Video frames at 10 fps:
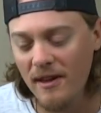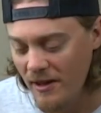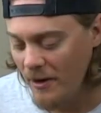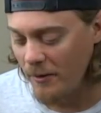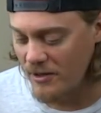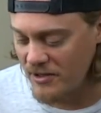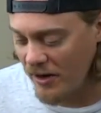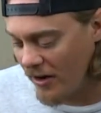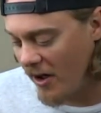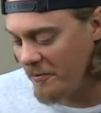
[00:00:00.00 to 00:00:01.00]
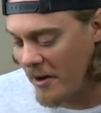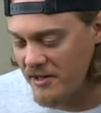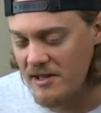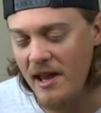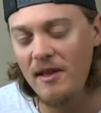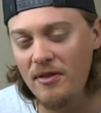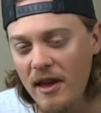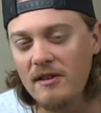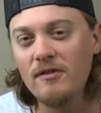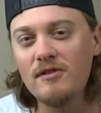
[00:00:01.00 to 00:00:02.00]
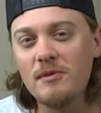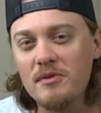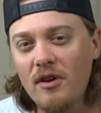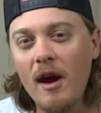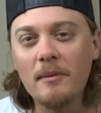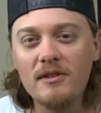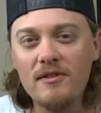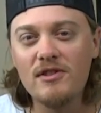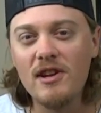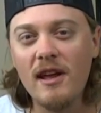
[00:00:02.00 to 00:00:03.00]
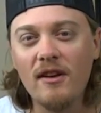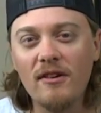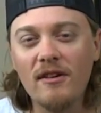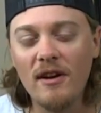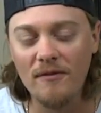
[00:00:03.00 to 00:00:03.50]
I want to start off by saying thanks for subscribing to the channel.